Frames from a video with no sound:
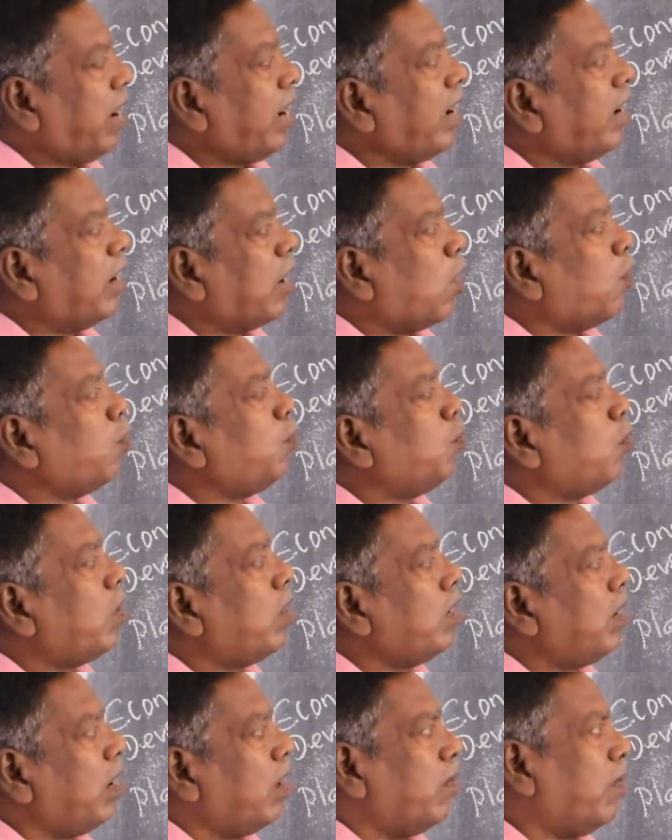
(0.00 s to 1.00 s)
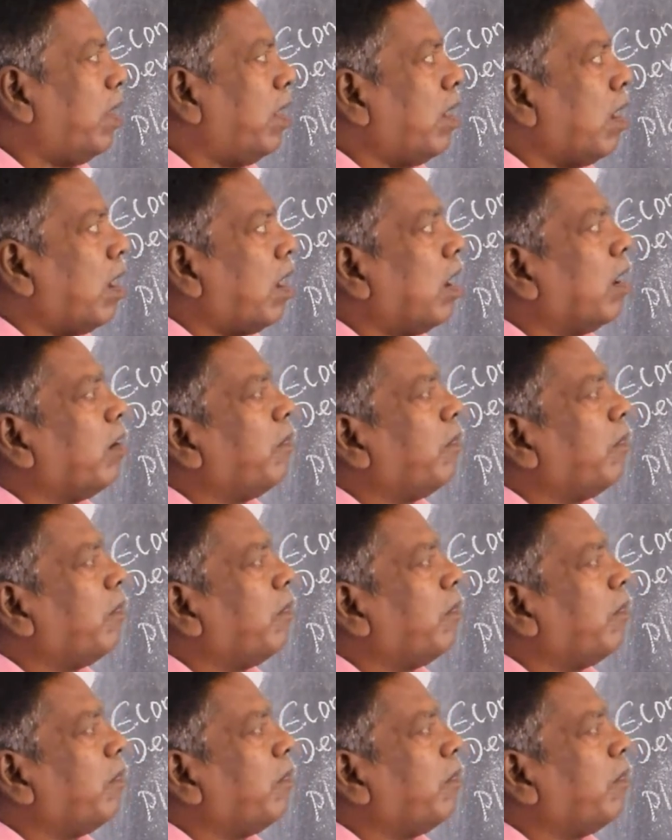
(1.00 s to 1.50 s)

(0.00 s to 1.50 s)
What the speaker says: very downward level,